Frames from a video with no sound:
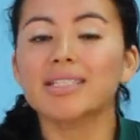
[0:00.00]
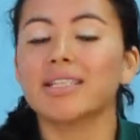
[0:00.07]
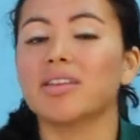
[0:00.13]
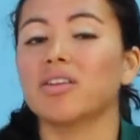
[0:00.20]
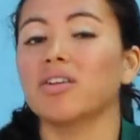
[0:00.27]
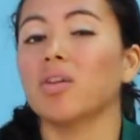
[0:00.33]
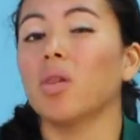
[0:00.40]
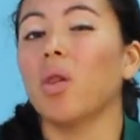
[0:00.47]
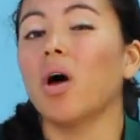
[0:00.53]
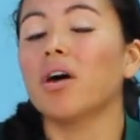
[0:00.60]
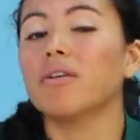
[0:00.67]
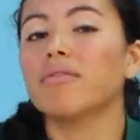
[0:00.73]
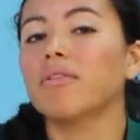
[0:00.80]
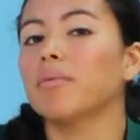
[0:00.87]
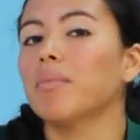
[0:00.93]
that a lot
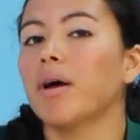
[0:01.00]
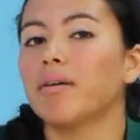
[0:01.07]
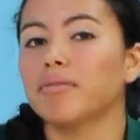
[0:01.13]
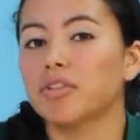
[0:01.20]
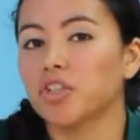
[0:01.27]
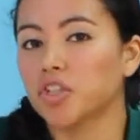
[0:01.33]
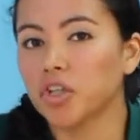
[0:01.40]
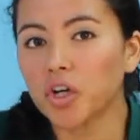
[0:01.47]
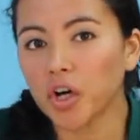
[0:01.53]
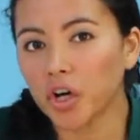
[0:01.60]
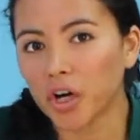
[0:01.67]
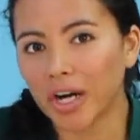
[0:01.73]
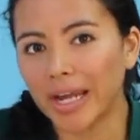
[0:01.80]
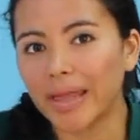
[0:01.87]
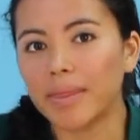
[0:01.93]
of them have
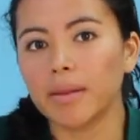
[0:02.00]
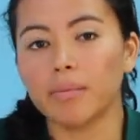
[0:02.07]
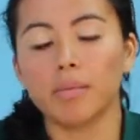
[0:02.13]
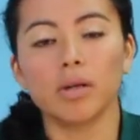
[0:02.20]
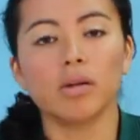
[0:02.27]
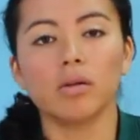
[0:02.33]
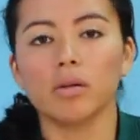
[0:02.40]
sugar in them,